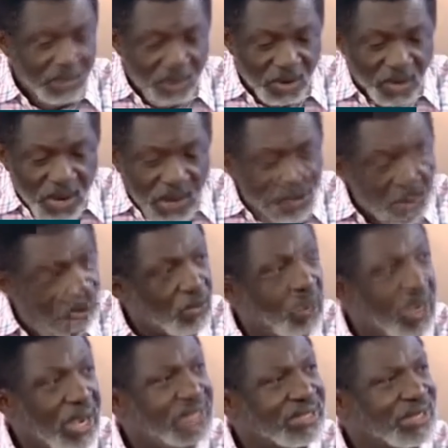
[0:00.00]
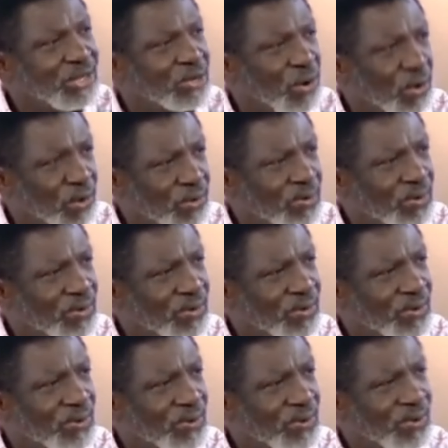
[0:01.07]
But look at what has he done?
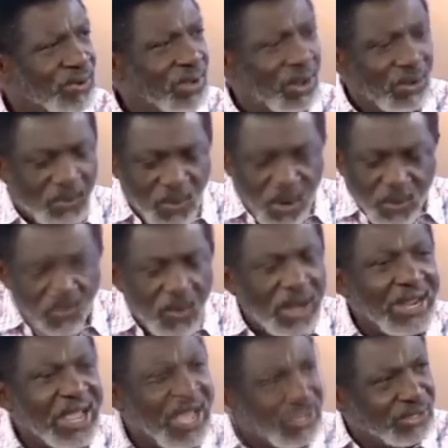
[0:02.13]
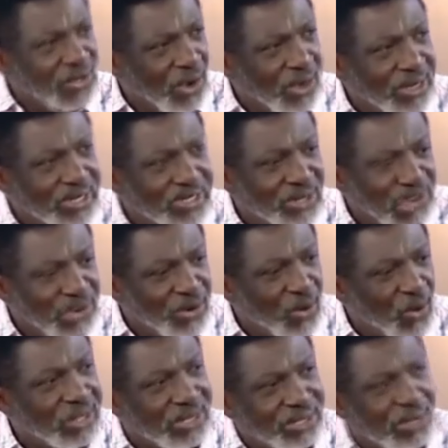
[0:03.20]
What he has done is, you know,
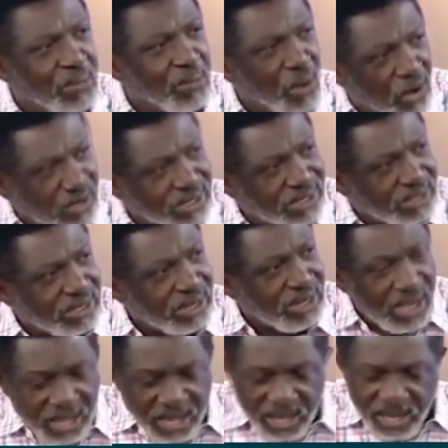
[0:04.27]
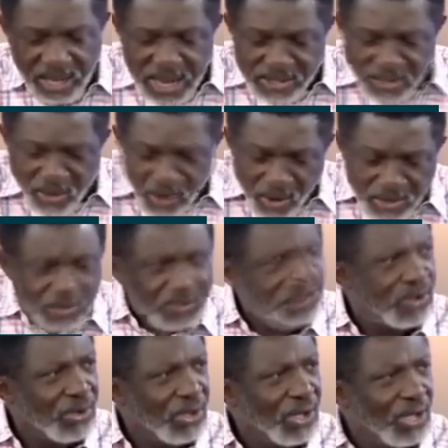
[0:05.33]
what is important. He has cut,
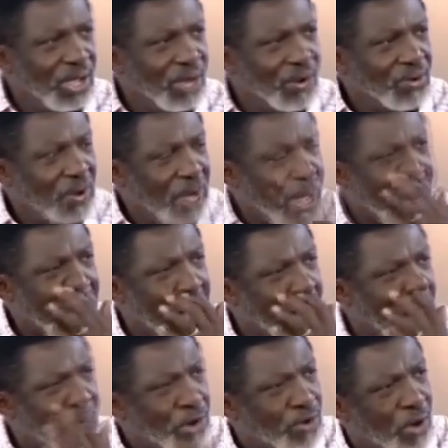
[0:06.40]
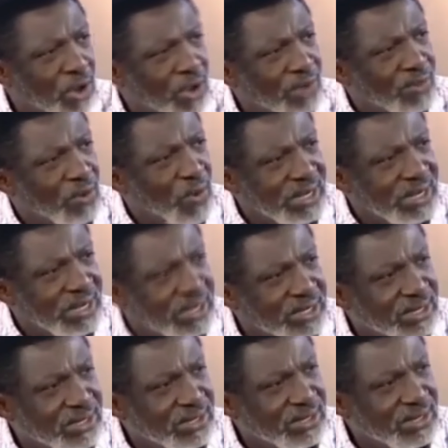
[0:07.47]
all of the
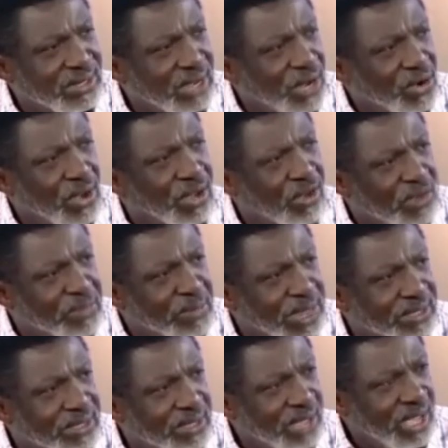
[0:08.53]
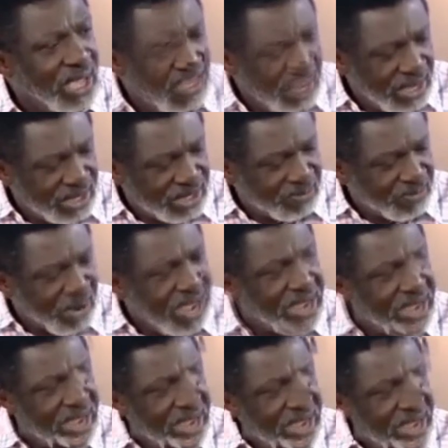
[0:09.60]
wastages, you know, in government. He's
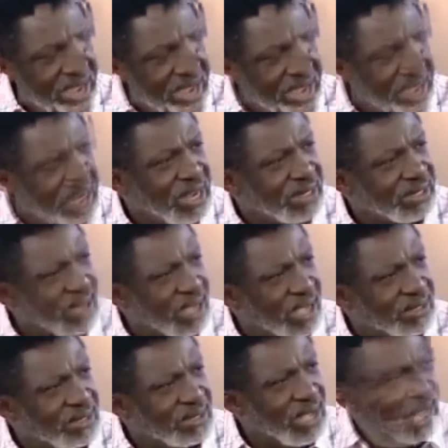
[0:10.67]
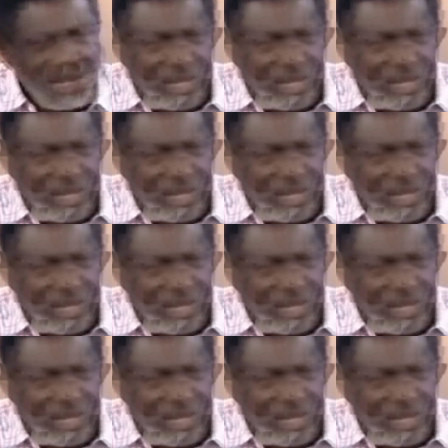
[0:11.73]
flying, a business class.